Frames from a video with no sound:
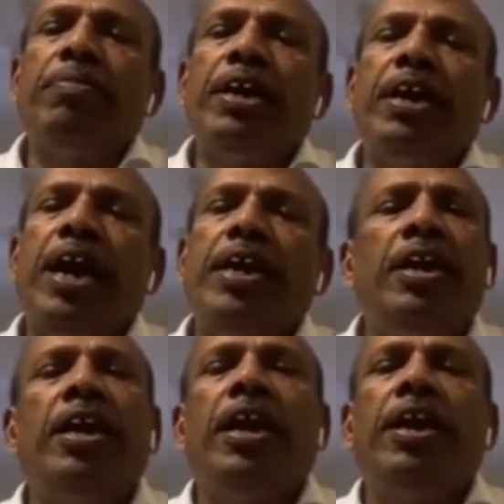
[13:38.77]
been very
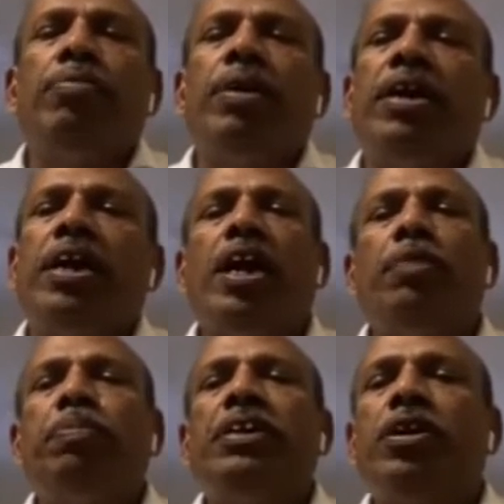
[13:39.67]
highly reliable and
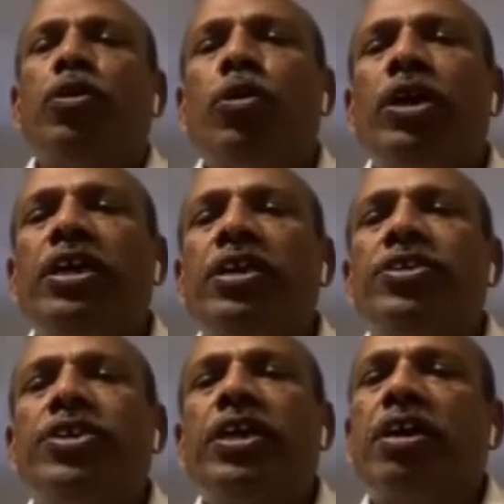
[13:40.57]
helping the whole
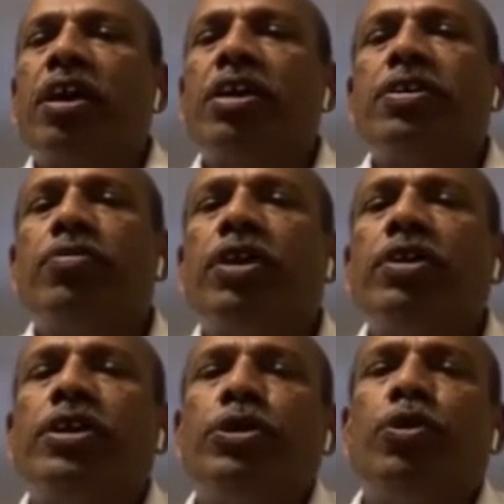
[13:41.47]
industry across the
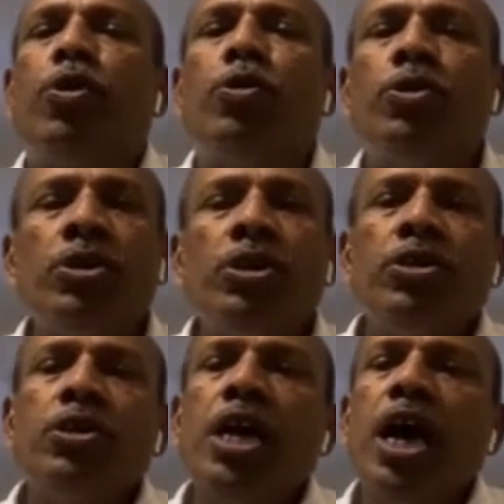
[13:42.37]
world to grow.
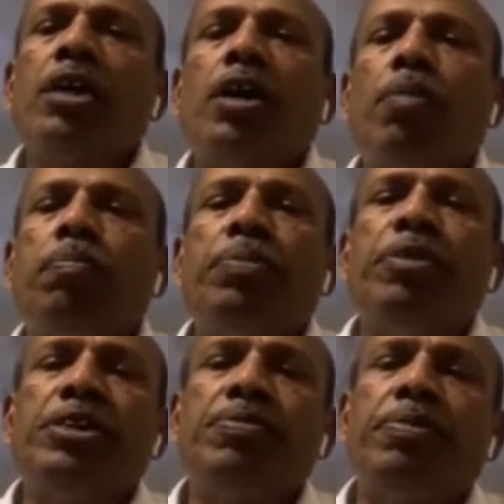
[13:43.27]
So our
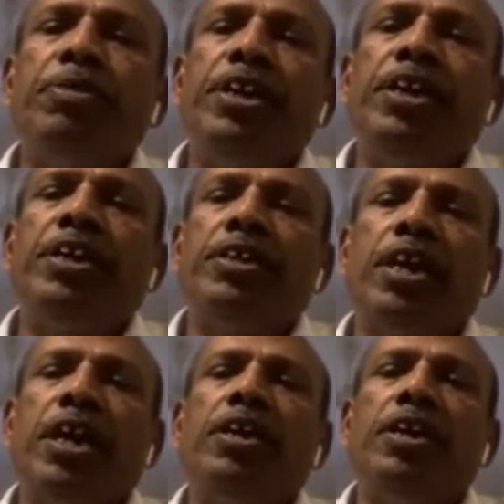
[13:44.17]
compliments from Indian
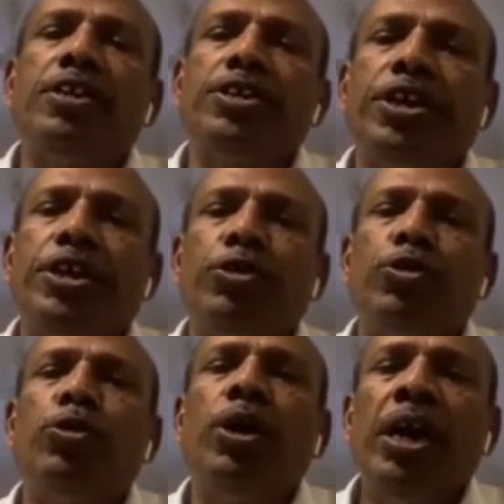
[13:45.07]
textile industry
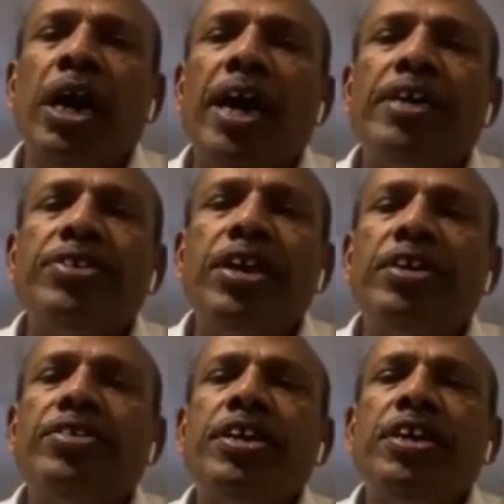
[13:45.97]
to
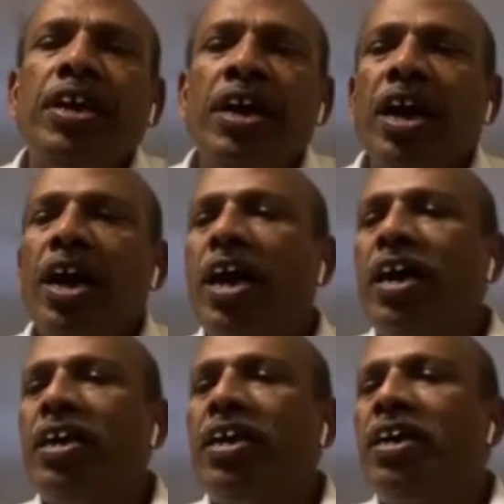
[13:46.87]
ICAC,
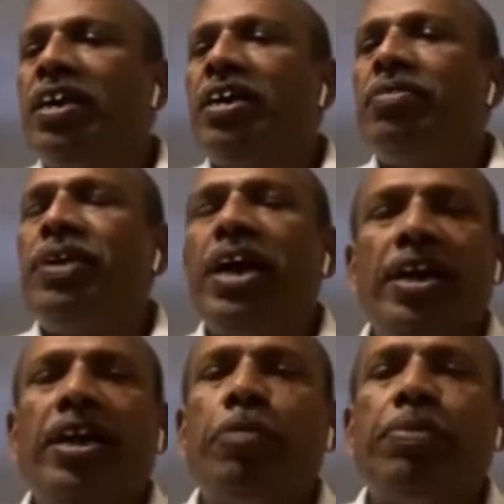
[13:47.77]
and
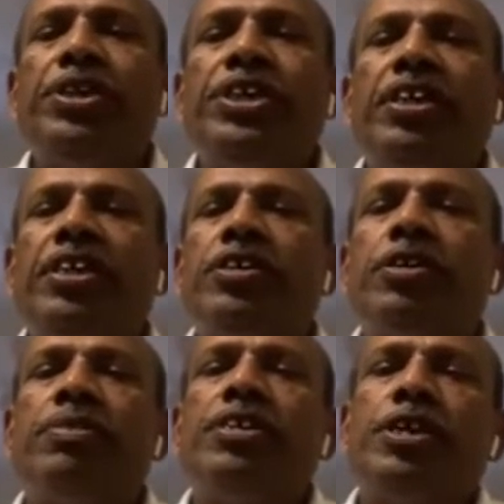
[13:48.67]
we highly appreciate
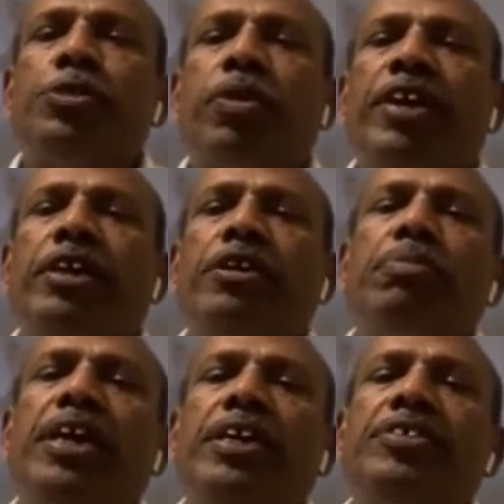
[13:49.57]
the services
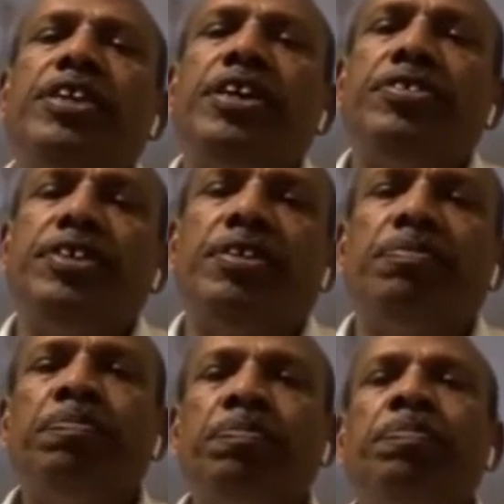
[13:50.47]
provided by ICAC.